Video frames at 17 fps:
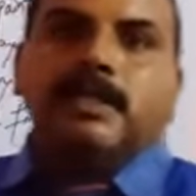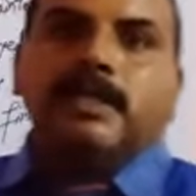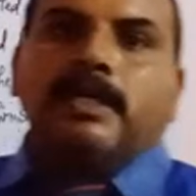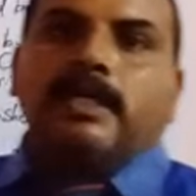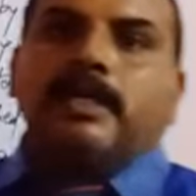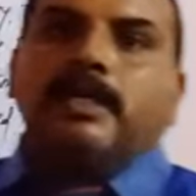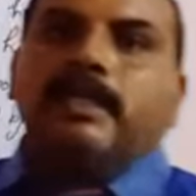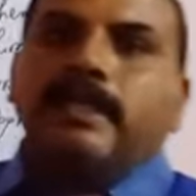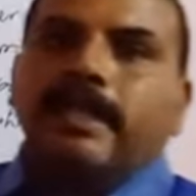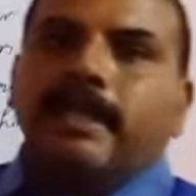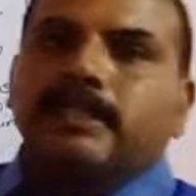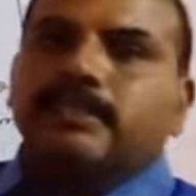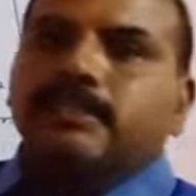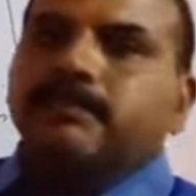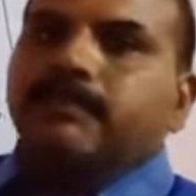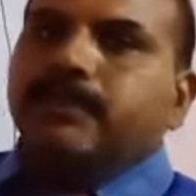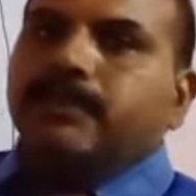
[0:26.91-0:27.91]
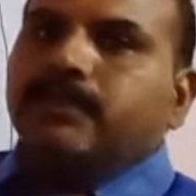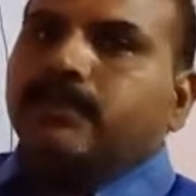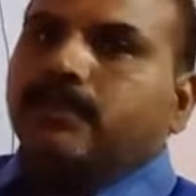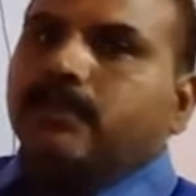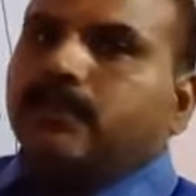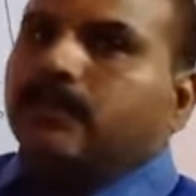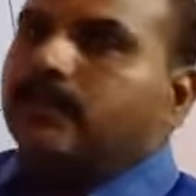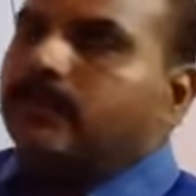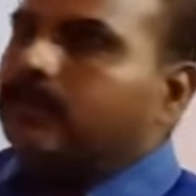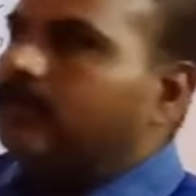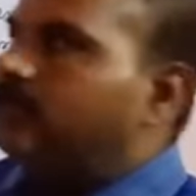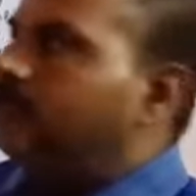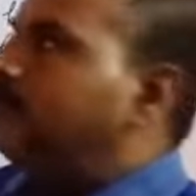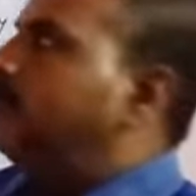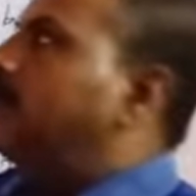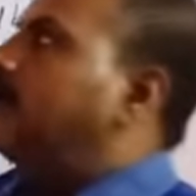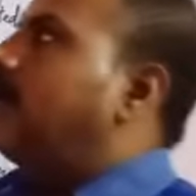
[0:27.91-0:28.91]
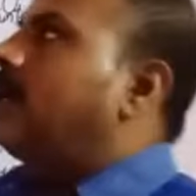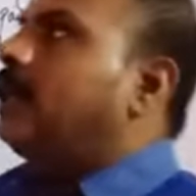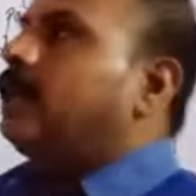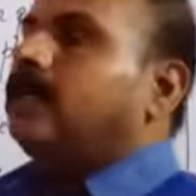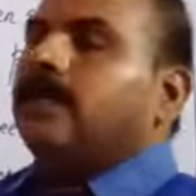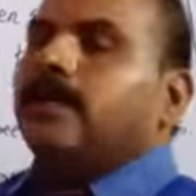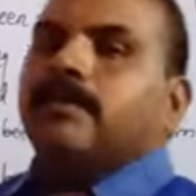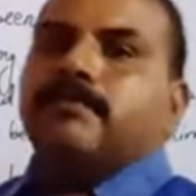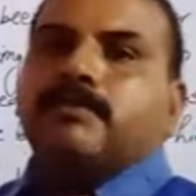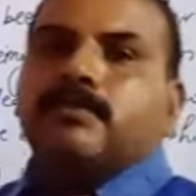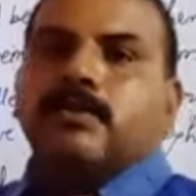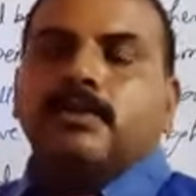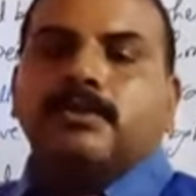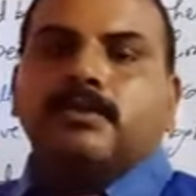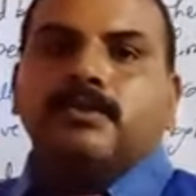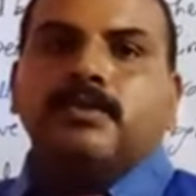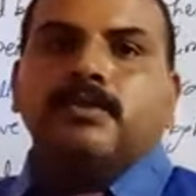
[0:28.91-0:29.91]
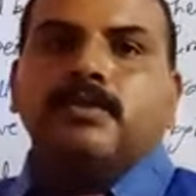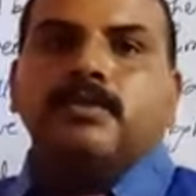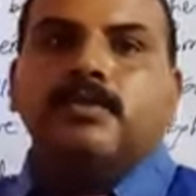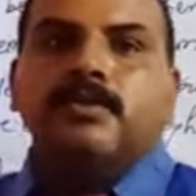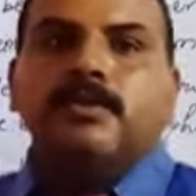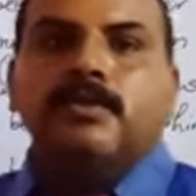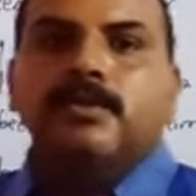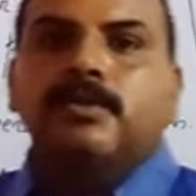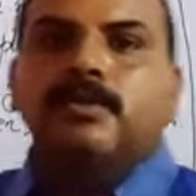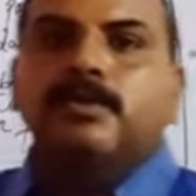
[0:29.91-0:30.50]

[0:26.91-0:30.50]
In next video, I have taught you